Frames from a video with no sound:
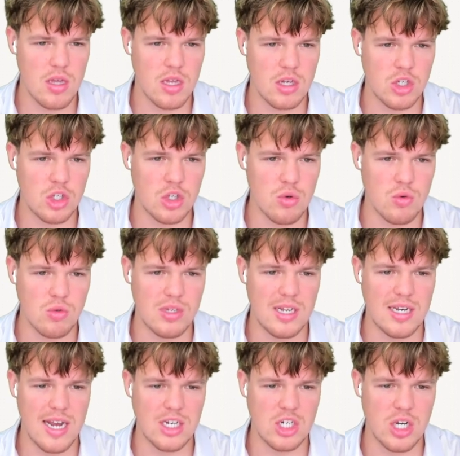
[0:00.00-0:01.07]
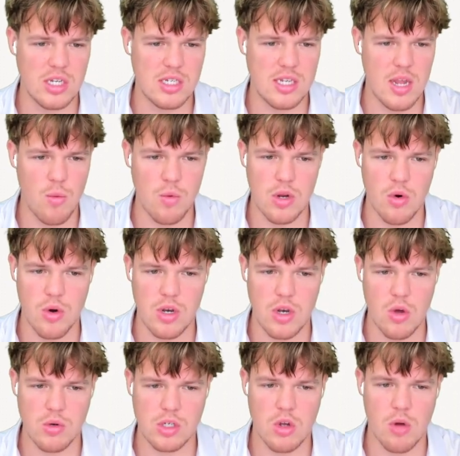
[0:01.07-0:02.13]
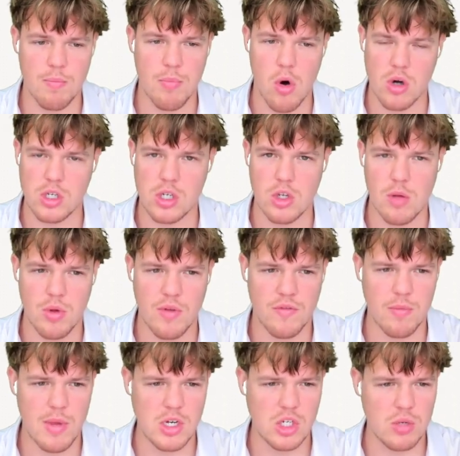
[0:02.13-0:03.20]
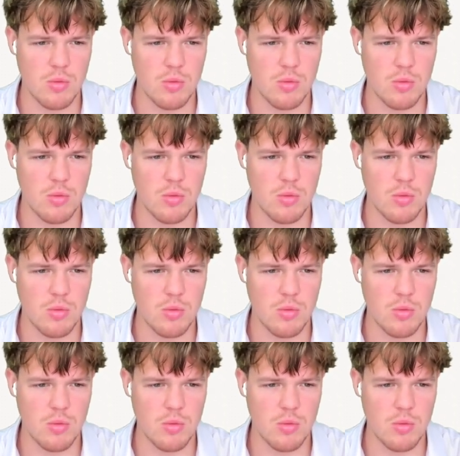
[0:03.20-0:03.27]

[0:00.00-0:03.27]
choose the digest, and we already know it's called Barnes & Noble information.